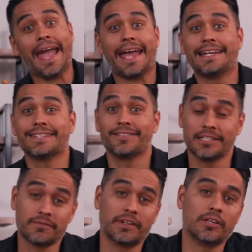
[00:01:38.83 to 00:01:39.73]
And
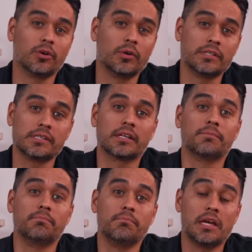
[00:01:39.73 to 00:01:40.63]
this video is gonna
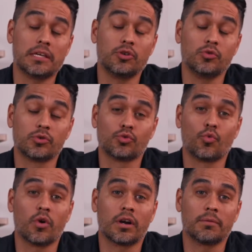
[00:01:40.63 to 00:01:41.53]
make you
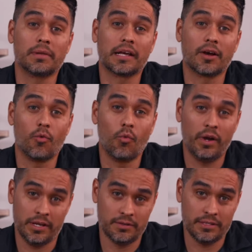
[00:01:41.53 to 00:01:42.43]
squirm like a
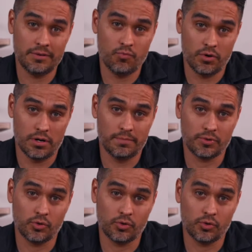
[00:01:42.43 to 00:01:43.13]
wiggly worm.